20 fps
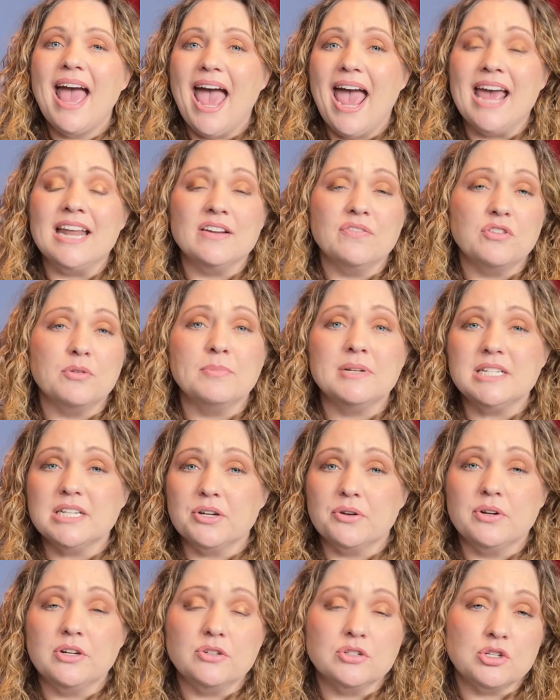And if the
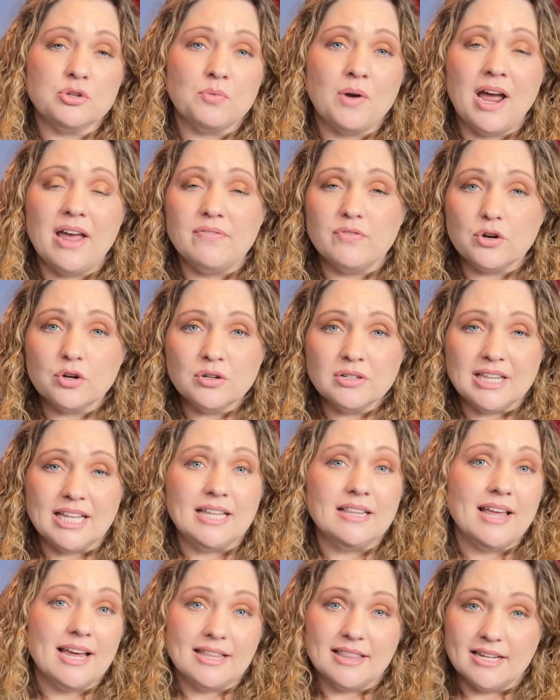materials arrive
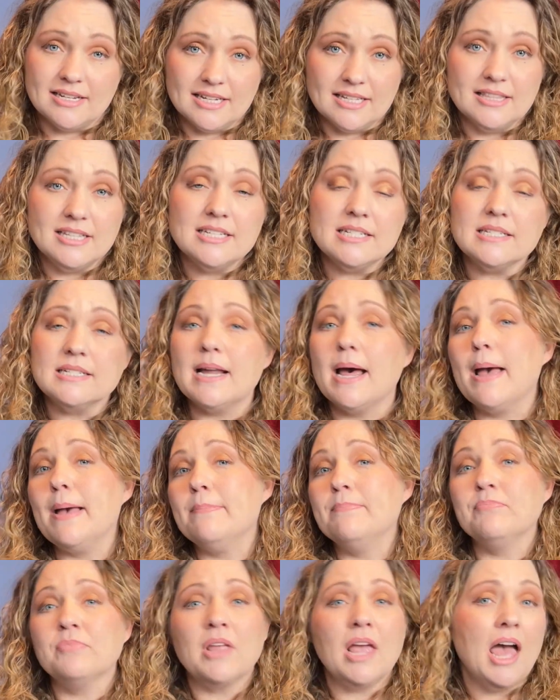early like they did this
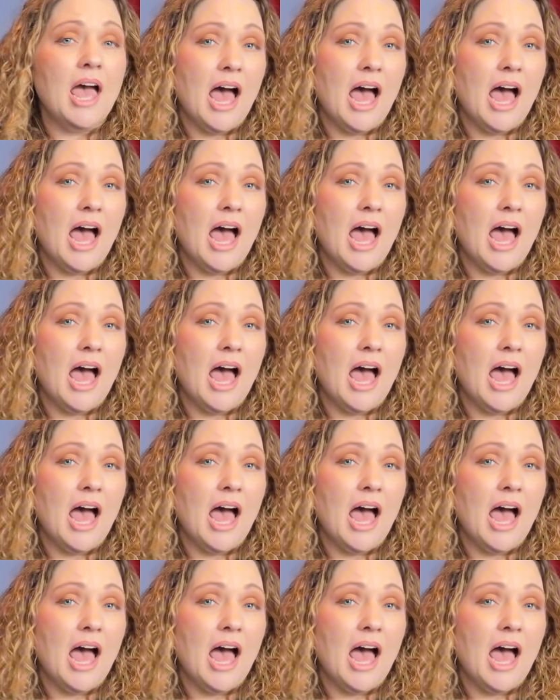time,